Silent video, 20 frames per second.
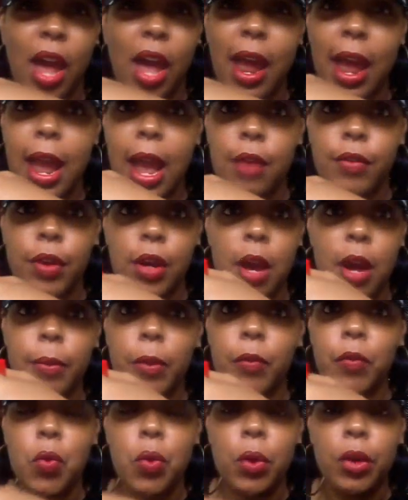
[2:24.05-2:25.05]
I have a
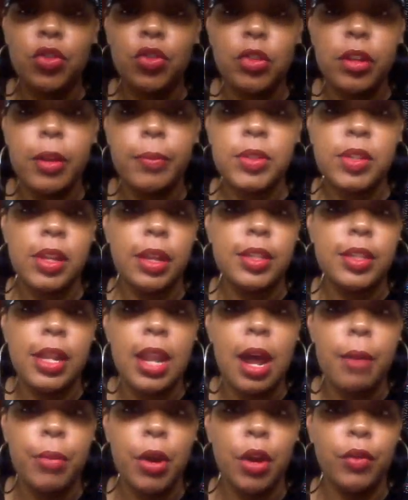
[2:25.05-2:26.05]
couple of orange lipsticks
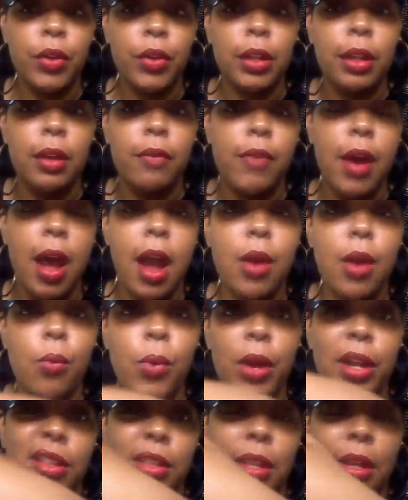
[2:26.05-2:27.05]
that I'm perfectly fine
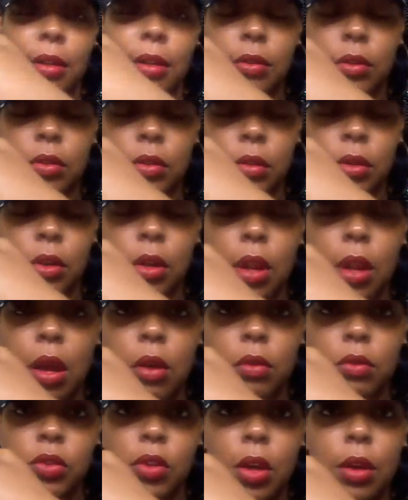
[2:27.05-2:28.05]
with and, you
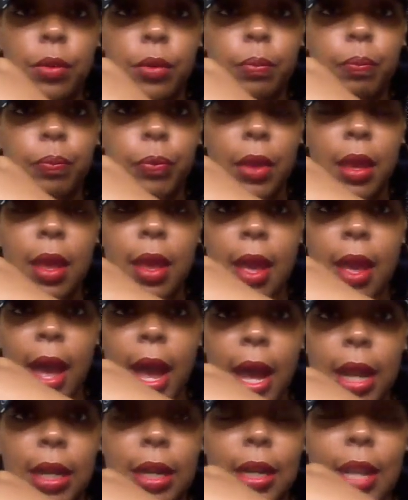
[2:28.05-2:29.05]
know, so
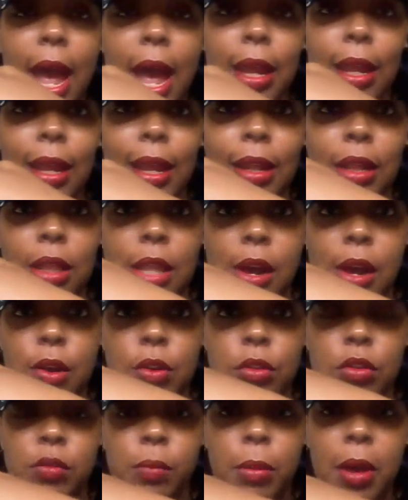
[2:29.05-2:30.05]
I did not get
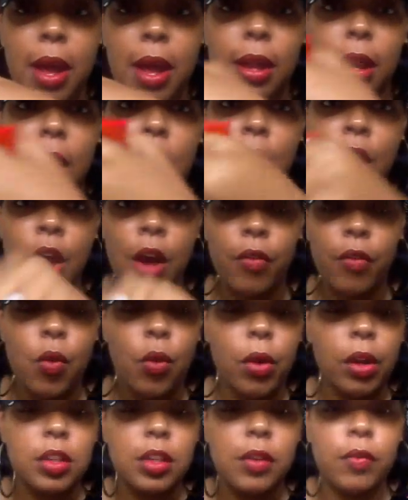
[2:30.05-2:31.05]
those. But, of
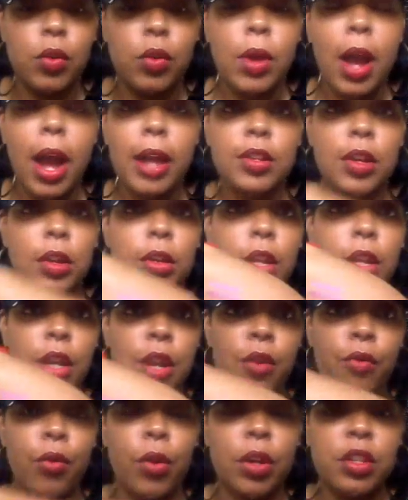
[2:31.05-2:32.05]
course, if you guys are
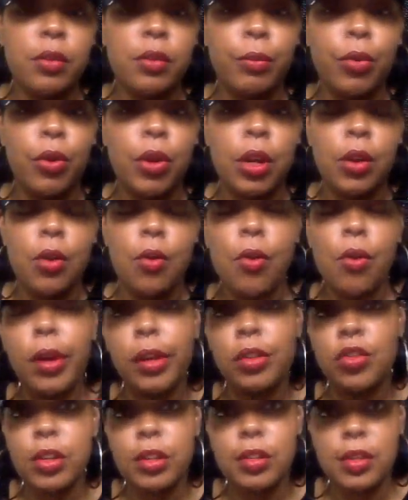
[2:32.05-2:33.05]
looking for some pretty
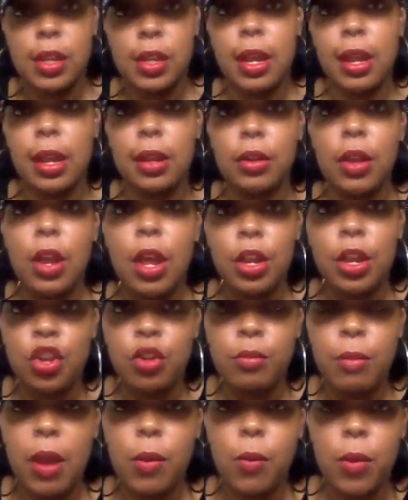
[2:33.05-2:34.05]
oranges, then
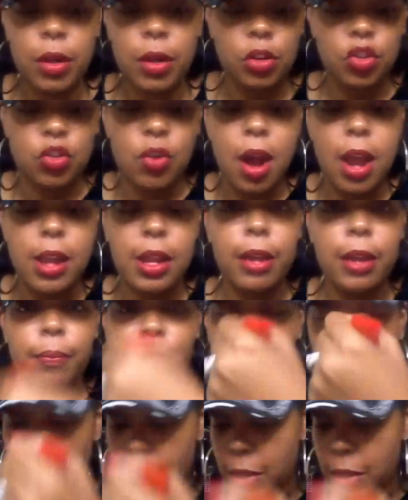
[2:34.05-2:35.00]
you may want to try it.